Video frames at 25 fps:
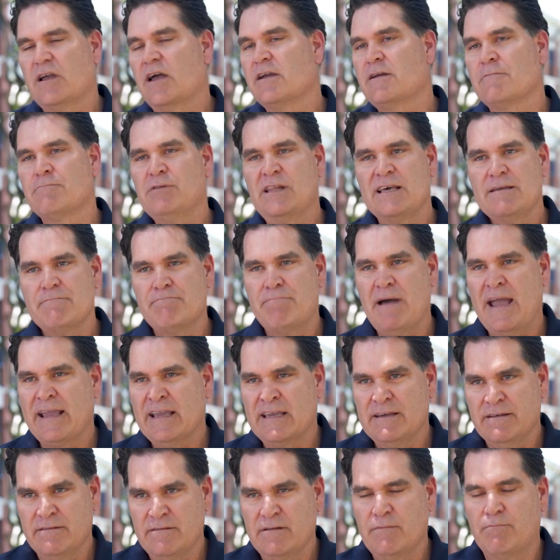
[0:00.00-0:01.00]
A complete
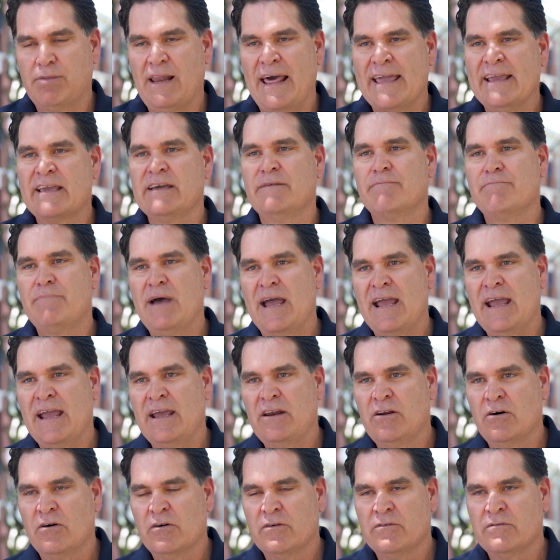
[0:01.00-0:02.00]
blanket
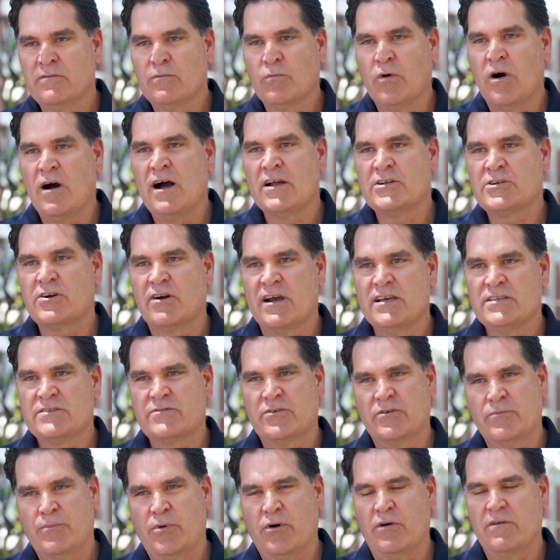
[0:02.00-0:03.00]
ban on wire trace
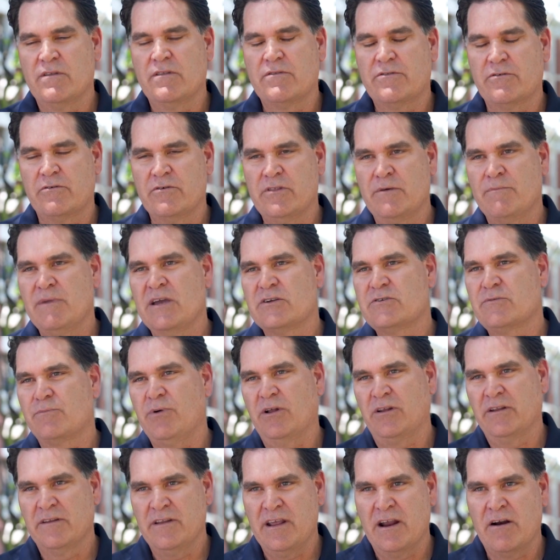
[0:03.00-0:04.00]
through the
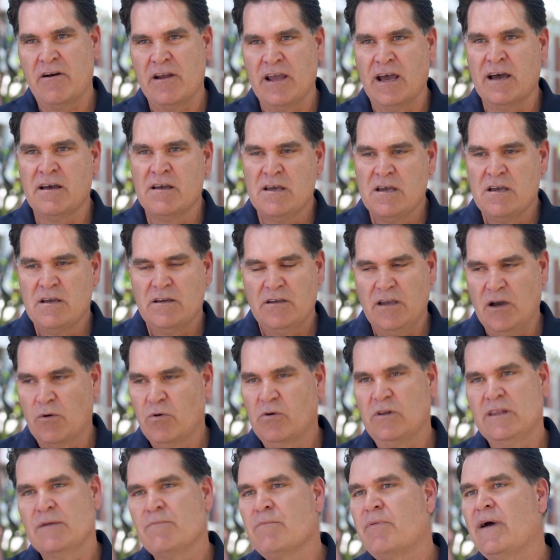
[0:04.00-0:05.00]
metropolitan area
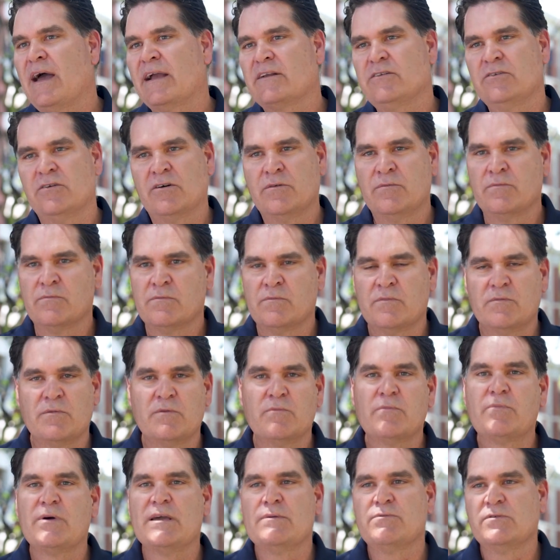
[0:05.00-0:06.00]
will impact on
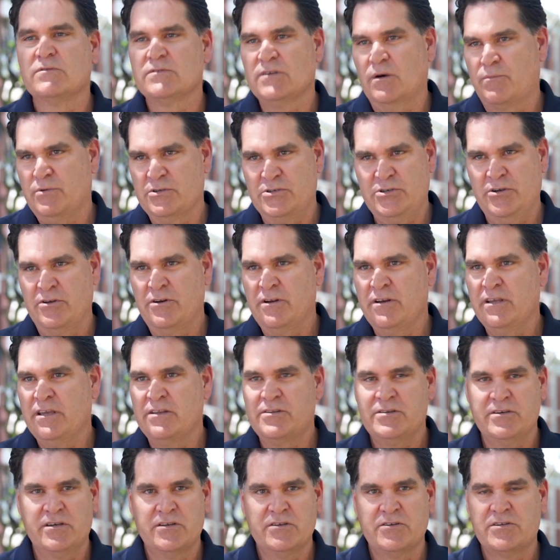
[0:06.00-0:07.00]
people's opportunity
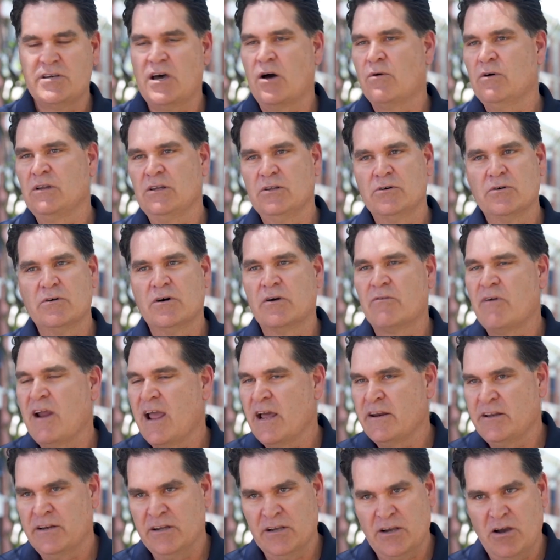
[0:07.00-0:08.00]
to tow a lure
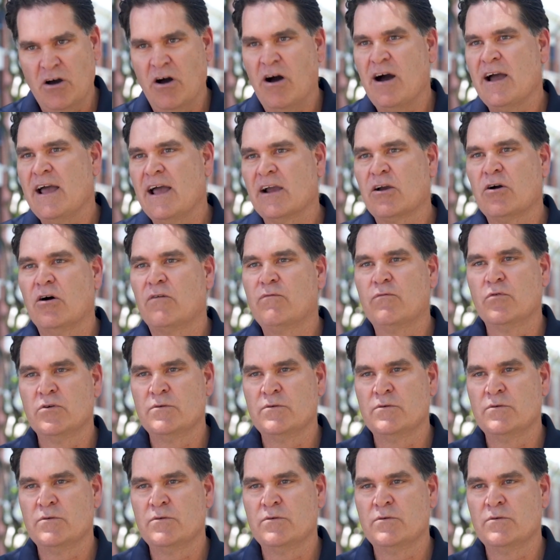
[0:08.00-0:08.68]
around in a kayak off